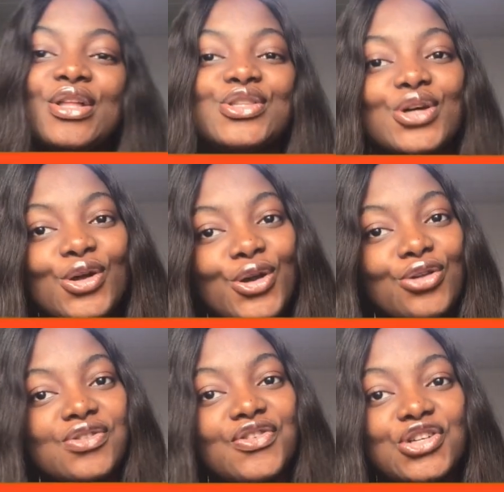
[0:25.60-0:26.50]
turn on your
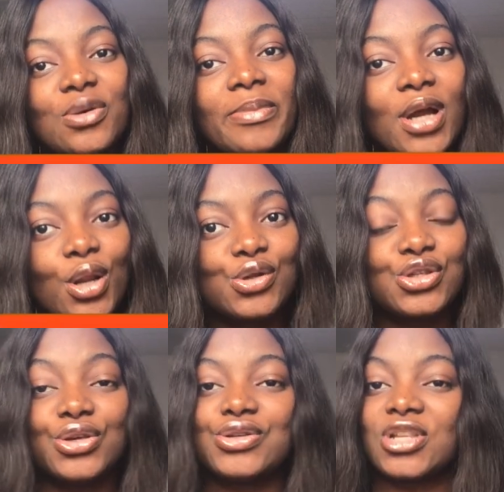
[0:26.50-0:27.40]
notification bell close
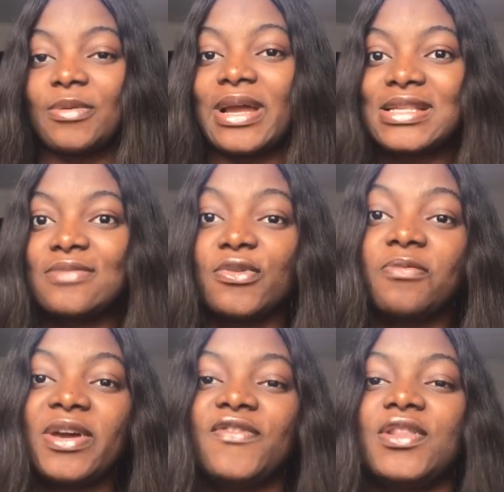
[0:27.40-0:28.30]
to you so that we're getting more
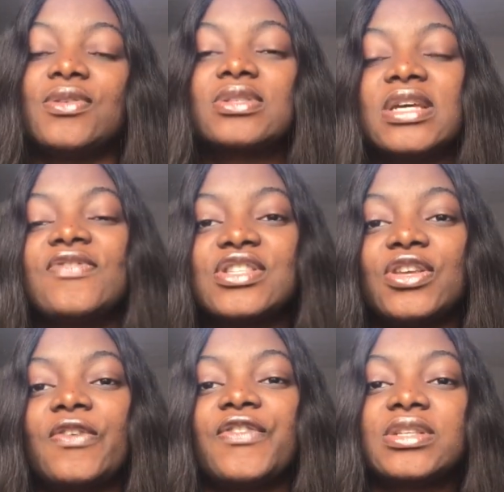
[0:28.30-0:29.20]
of my videos if this is not
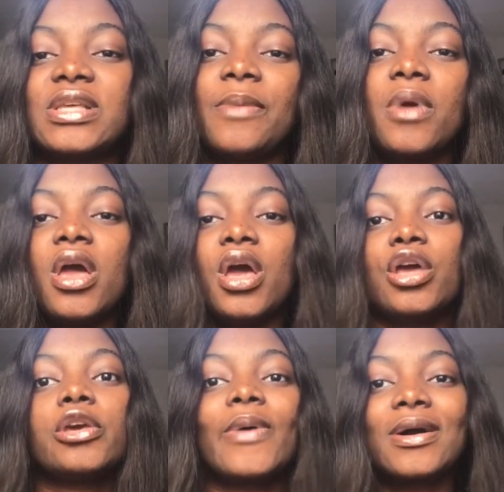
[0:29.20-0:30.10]
your first time
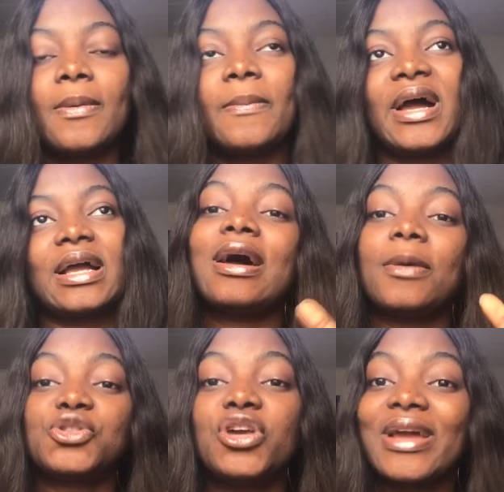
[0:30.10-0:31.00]
you're welcome back
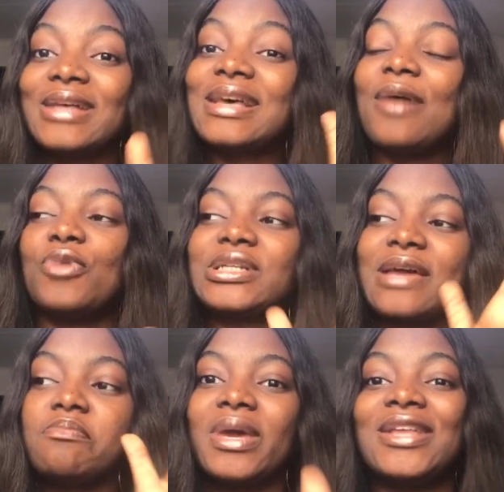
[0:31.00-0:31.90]
i will show you guys how much
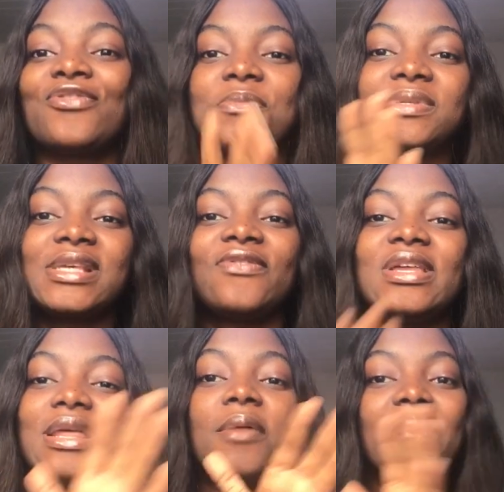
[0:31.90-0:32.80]
i made from
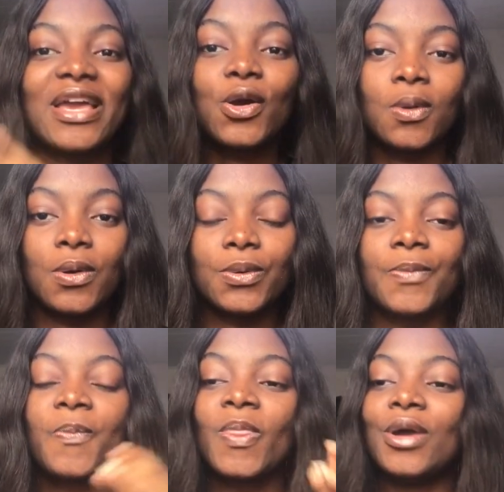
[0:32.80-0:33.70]
saving in my kolo
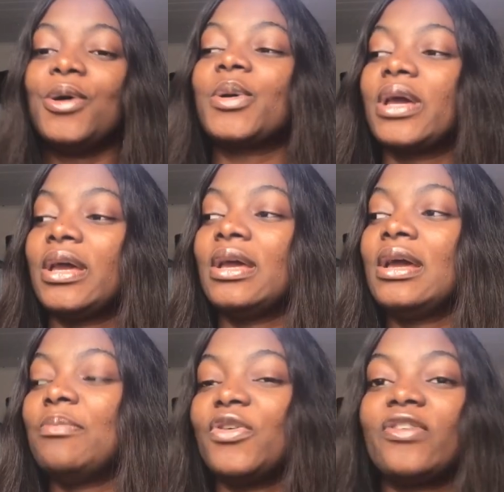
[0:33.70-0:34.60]
okay
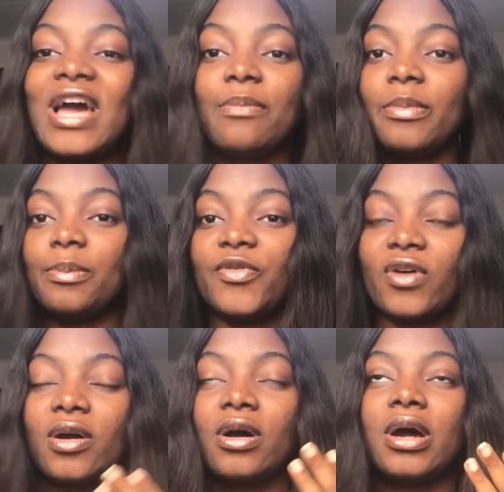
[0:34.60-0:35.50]
before i
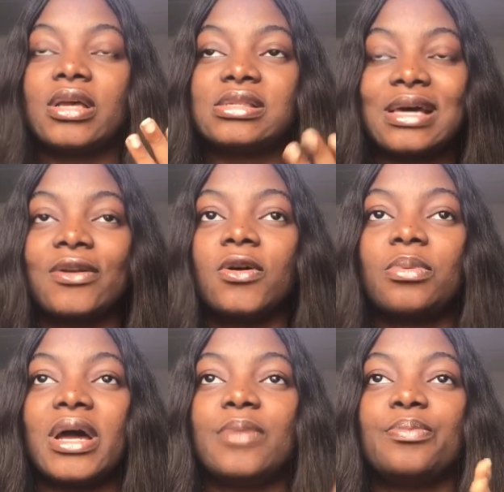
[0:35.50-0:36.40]
before i start
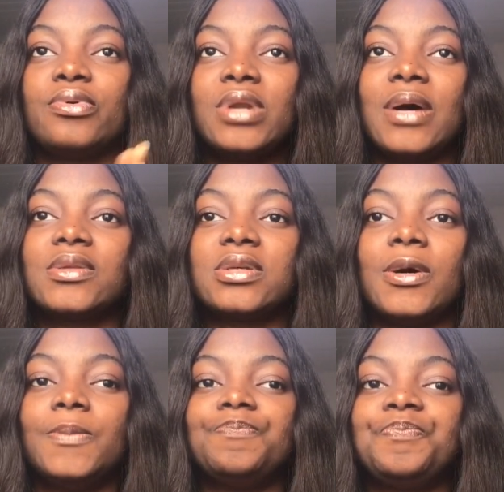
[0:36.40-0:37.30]
up i put out
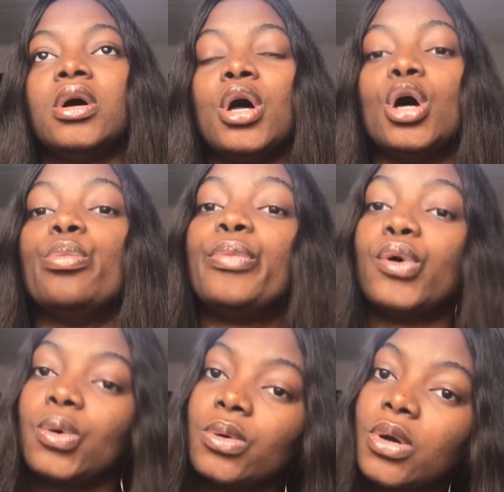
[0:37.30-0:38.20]
um a
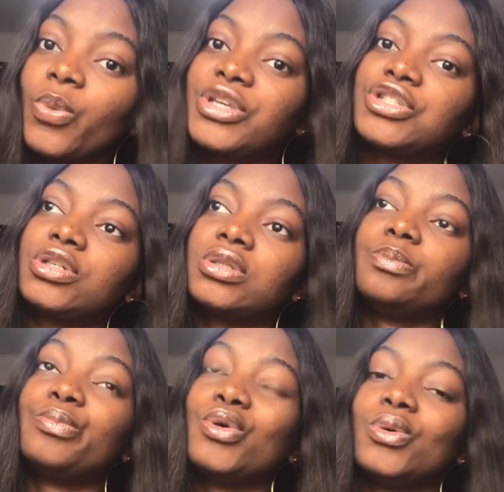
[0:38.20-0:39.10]
poll a
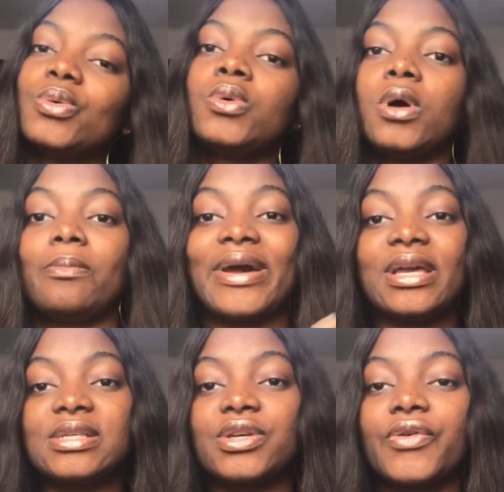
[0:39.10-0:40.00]
question poll on my
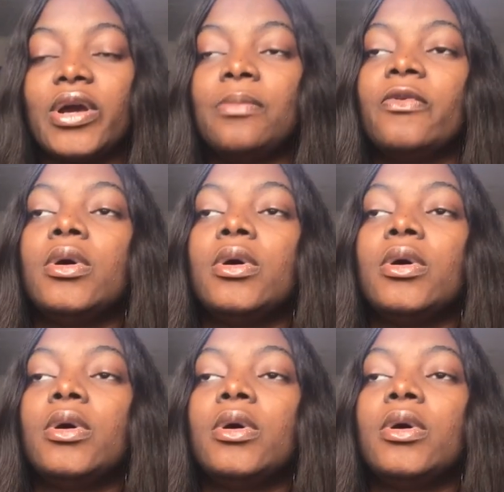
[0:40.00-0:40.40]
instagram